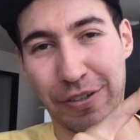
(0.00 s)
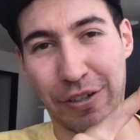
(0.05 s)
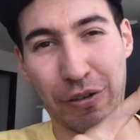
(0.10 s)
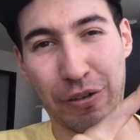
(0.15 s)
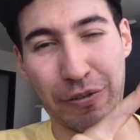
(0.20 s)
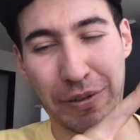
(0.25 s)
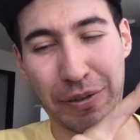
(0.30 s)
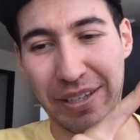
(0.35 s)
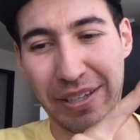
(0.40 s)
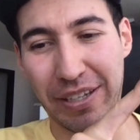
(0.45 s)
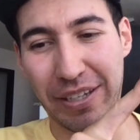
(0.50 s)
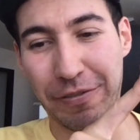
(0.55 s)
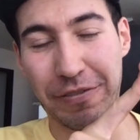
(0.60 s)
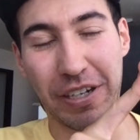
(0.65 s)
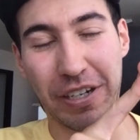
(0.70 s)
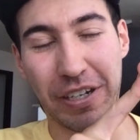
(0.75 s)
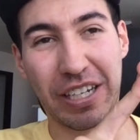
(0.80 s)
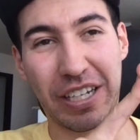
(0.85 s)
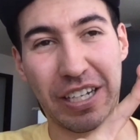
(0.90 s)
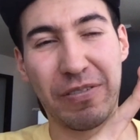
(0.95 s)
from the
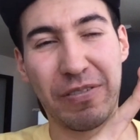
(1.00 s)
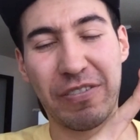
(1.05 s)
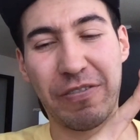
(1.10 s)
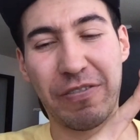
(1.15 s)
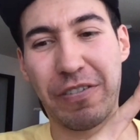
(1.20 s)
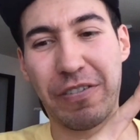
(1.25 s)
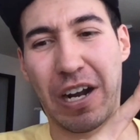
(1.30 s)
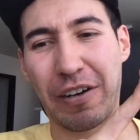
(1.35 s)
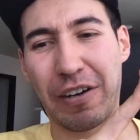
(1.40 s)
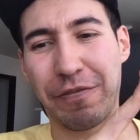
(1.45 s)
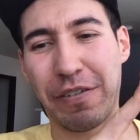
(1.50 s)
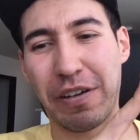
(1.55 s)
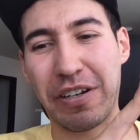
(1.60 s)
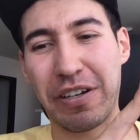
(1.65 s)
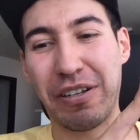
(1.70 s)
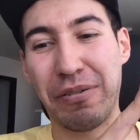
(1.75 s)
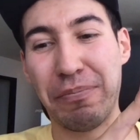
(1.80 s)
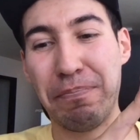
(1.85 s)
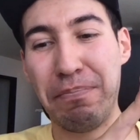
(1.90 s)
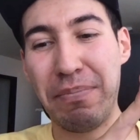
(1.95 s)
government that fucking are
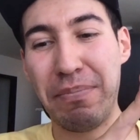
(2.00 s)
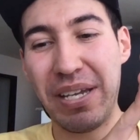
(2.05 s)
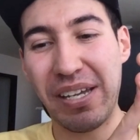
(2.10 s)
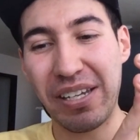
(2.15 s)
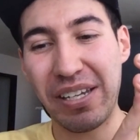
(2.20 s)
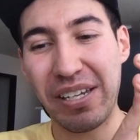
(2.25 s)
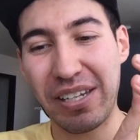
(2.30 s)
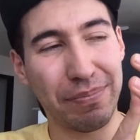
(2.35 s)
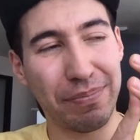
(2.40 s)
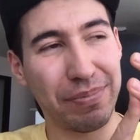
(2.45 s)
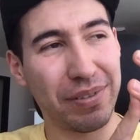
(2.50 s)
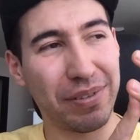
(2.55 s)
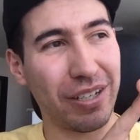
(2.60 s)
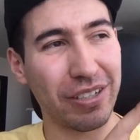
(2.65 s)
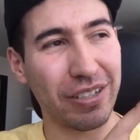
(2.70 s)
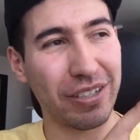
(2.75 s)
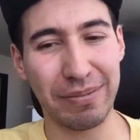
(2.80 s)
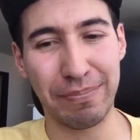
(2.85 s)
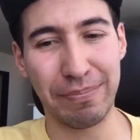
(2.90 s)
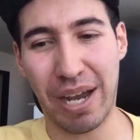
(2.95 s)
funding millions
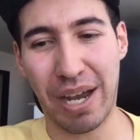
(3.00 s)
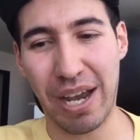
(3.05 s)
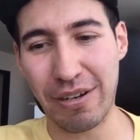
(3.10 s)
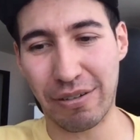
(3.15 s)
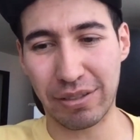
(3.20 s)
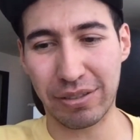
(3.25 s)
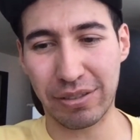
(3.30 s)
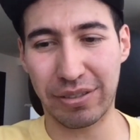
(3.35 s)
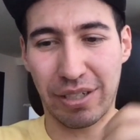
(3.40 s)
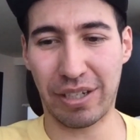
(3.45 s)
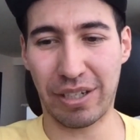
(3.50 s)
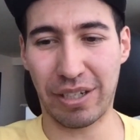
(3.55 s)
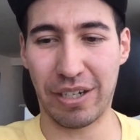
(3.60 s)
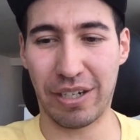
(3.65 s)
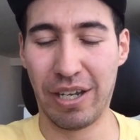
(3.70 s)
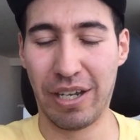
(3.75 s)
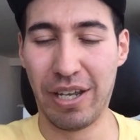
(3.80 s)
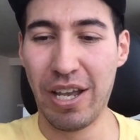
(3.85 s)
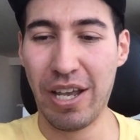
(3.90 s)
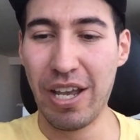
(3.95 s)
of dollars in buying real
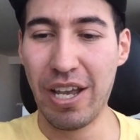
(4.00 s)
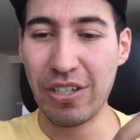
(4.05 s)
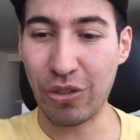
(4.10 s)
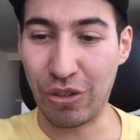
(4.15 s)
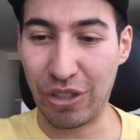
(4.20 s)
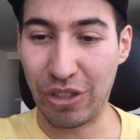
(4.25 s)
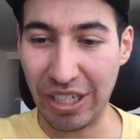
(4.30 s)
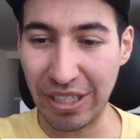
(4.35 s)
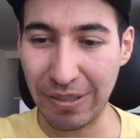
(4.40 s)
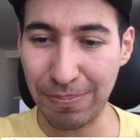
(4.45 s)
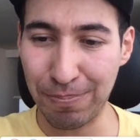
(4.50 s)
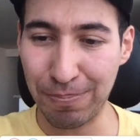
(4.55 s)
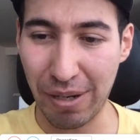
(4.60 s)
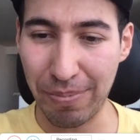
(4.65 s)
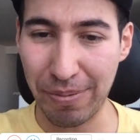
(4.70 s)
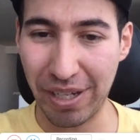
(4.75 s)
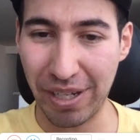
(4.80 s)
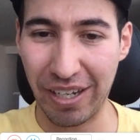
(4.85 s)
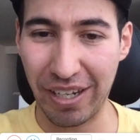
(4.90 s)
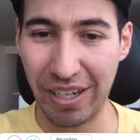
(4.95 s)
estate here. So this
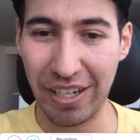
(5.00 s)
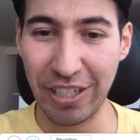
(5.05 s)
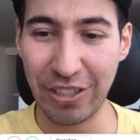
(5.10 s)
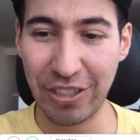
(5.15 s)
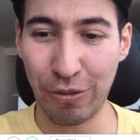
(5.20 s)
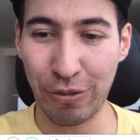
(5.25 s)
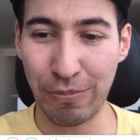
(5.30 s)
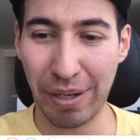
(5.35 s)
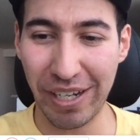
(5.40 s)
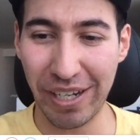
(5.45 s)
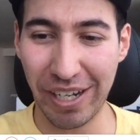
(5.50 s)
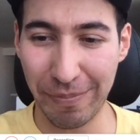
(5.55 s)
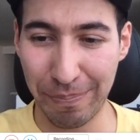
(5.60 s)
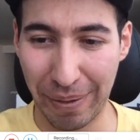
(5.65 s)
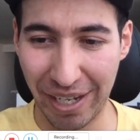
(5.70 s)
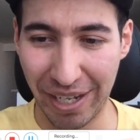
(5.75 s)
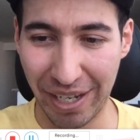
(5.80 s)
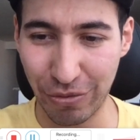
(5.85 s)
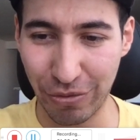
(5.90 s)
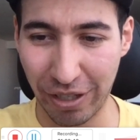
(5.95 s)
property is owned
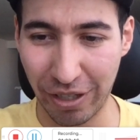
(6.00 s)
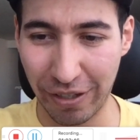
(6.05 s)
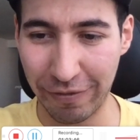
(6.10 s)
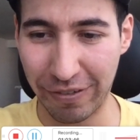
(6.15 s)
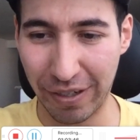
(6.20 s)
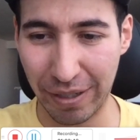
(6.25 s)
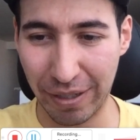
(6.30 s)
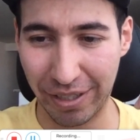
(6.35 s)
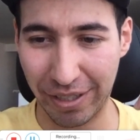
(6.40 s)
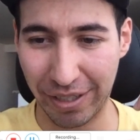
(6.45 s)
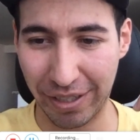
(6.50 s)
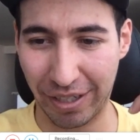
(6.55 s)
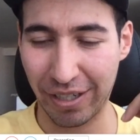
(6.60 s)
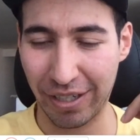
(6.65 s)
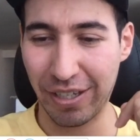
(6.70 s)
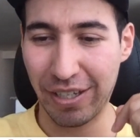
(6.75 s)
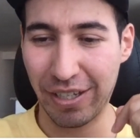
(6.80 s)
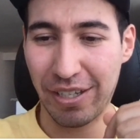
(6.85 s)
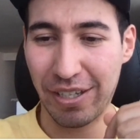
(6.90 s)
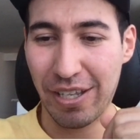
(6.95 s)
by a Venezuelan
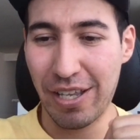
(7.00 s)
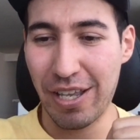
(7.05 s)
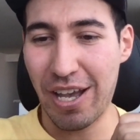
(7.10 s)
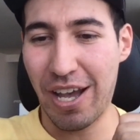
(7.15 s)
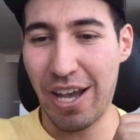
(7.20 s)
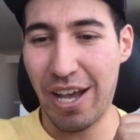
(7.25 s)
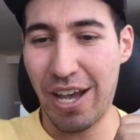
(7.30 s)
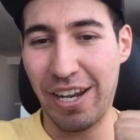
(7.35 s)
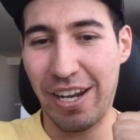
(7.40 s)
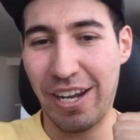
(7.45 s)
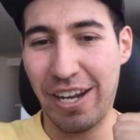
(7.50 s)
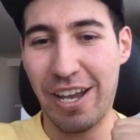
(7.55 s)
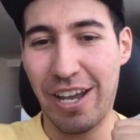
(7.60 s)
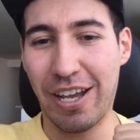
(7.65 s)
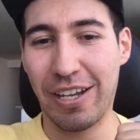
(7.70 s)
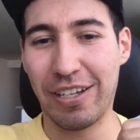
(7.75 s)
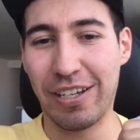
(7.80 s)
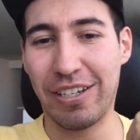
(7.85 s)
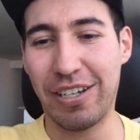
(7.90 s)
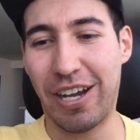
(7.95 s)
family.
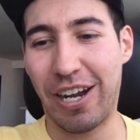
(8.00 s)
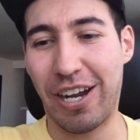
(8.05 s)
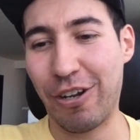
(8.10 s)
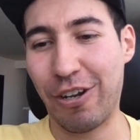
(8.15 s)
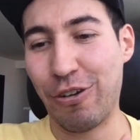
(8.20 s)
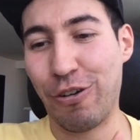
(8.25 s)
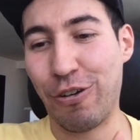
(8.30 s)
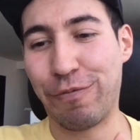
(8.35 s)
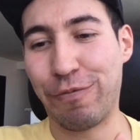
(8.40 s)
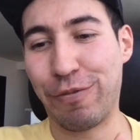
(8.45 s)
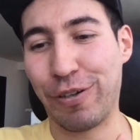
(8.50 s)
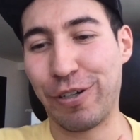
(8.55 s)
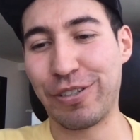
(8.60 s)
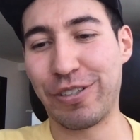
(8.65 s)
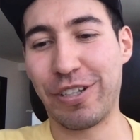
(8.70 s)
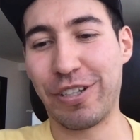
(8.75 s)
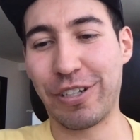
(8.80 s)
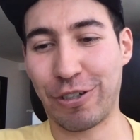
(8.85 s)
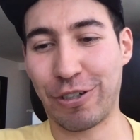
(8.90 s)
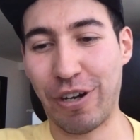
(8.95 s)
I don't know
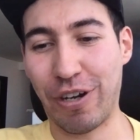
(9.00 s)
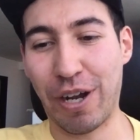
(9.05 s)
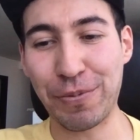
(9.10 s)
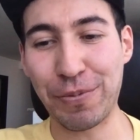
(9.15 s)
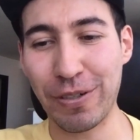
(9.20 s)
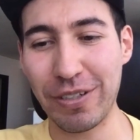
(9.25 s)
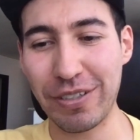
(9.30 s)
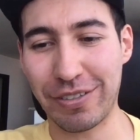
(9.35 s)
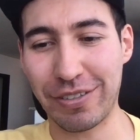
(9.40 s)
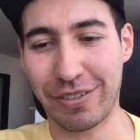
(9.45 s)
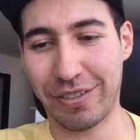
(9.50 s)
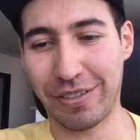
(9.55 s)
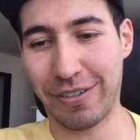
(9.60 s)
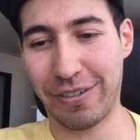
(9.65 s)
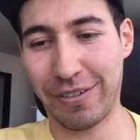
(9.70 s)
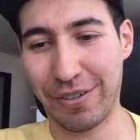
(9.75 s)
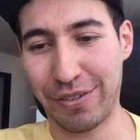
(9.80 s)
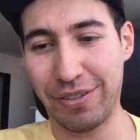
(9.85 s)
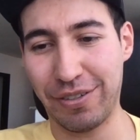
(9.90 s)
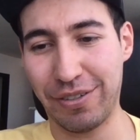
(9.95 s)
if it is the corrupt ones
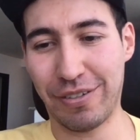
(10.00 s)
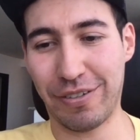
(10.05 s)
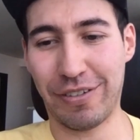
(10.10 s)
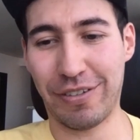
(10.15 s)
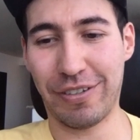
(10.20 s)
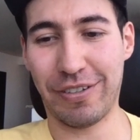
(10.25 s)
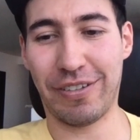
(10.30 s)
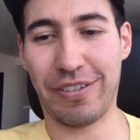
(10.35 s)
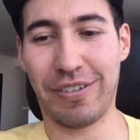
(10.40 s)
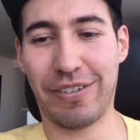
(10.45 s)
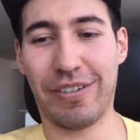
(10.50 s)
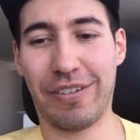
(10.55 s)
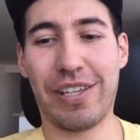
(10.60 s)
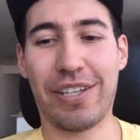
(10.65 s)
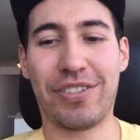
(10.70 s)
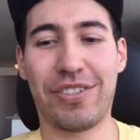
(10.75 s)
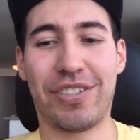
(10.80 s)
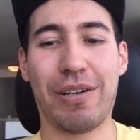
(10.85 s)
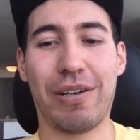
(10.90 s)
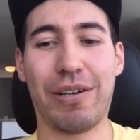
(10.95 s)
or the
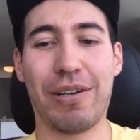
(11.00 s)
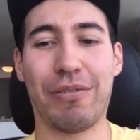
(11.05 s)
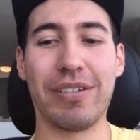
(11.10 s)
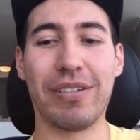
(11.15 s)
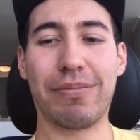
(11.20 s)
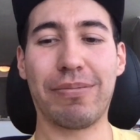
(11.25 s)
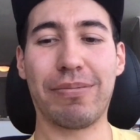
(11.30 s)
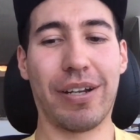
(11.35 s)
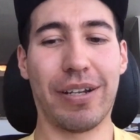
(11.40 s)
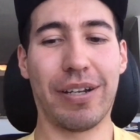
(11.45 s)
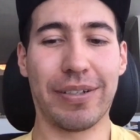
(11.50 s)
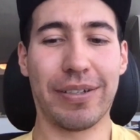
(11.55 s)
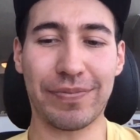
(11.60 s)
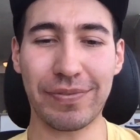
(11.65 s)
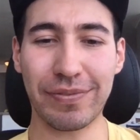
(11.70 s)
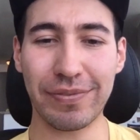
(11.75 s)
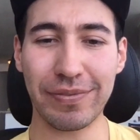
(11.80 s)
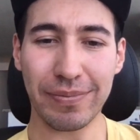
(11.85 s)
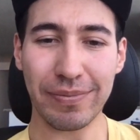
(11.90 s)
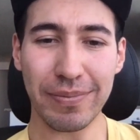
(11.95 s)
legit ones, but
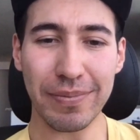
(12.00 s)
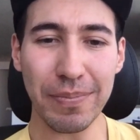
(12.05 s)
a